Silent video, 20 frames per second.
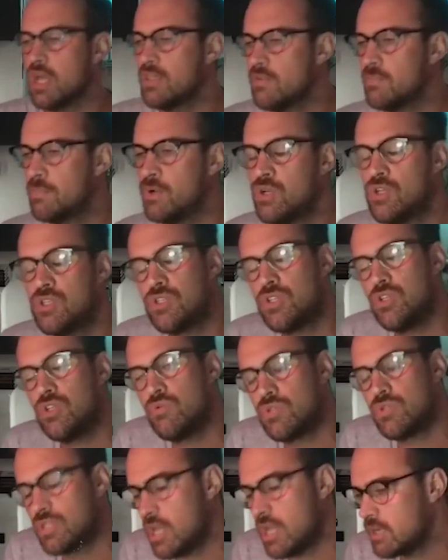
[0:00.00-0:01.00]
And the person
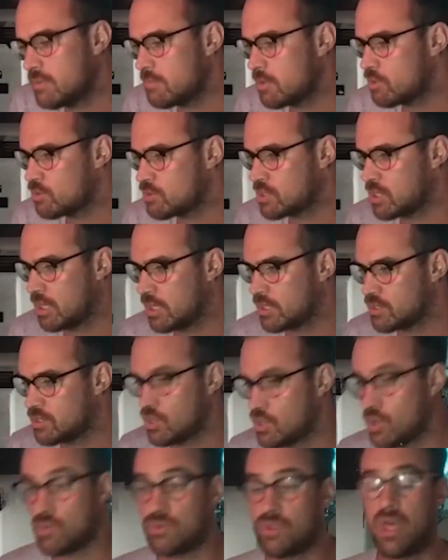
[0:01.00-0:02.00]
who was telling me was like,
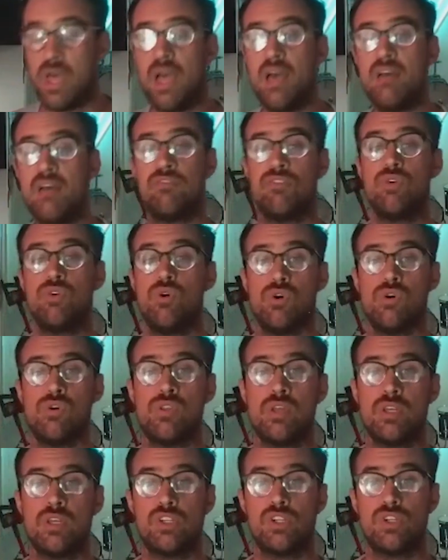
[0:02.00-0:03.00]
so
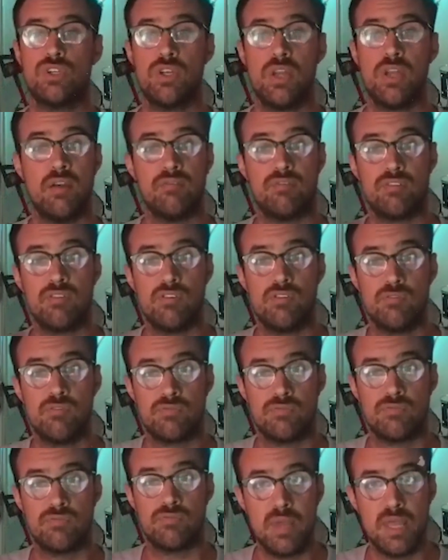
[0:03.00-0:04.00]
therefore they should never have
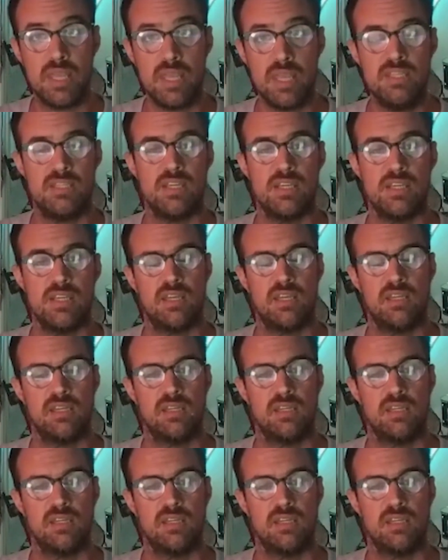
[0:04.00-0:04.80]
made it.